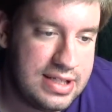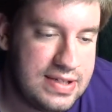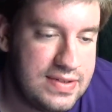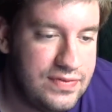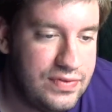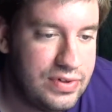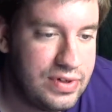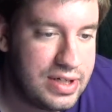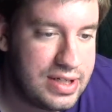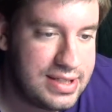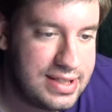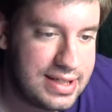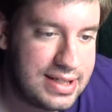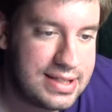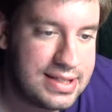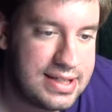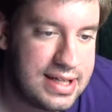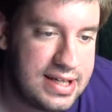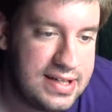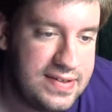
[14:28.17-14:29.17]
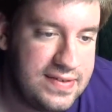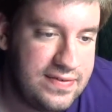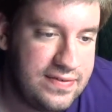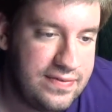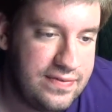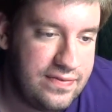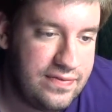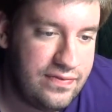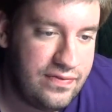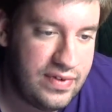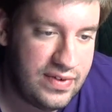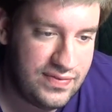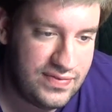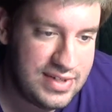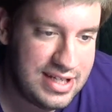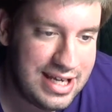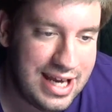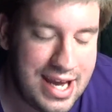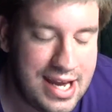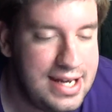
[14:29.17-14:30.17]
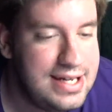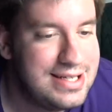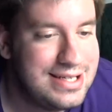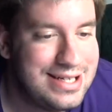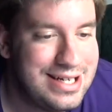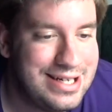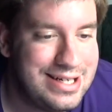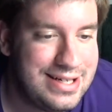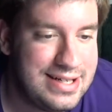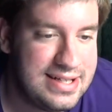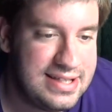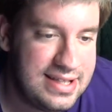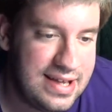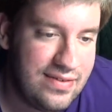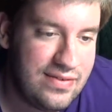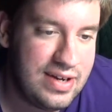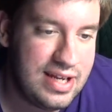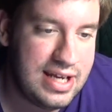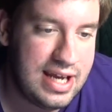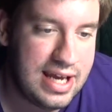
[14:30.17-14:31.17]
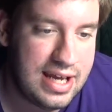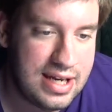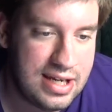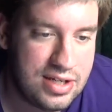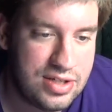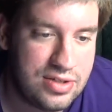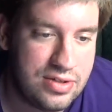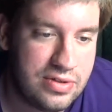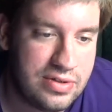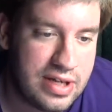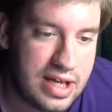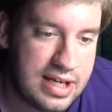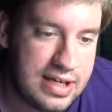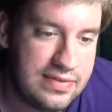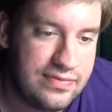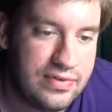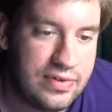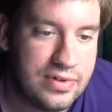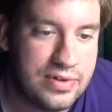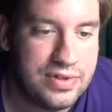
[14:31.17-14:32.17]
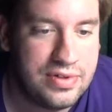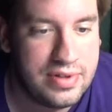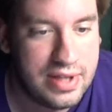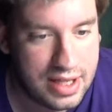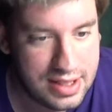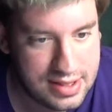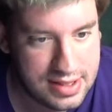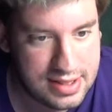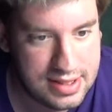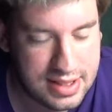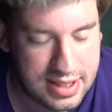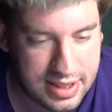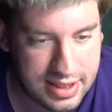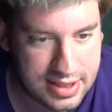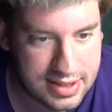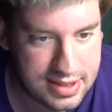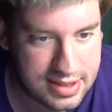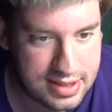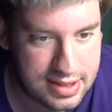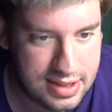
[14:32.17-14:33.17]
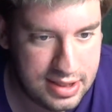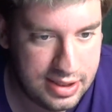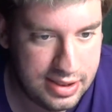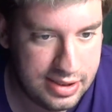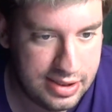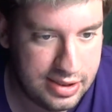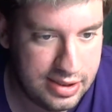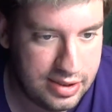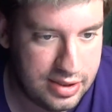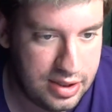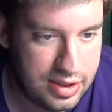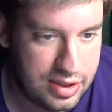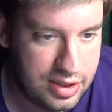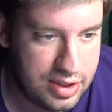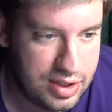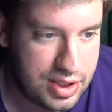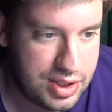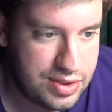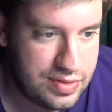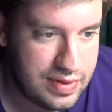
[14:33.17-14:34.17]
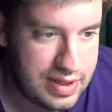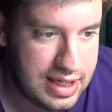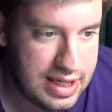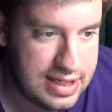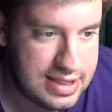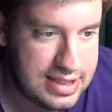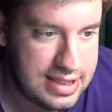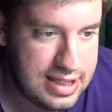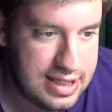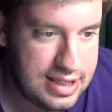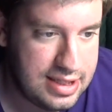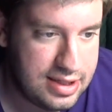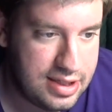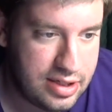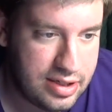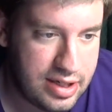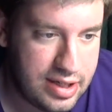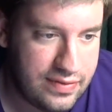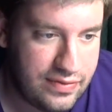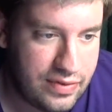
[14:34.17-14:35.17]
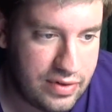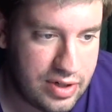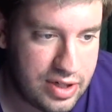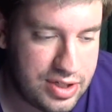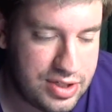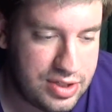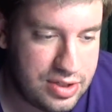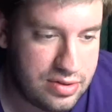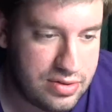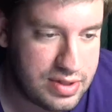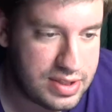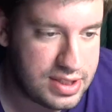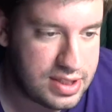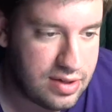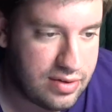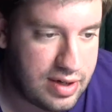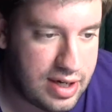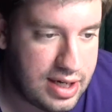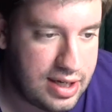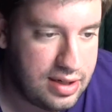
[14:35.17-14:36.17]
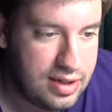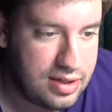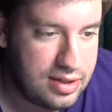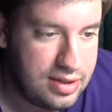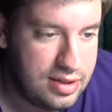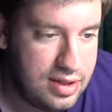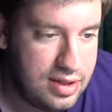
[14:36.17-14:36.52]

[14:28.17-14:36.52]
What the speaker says: 1946, 1958, 1970, 82, 94, 2006, 2018, 30, 42, and so on.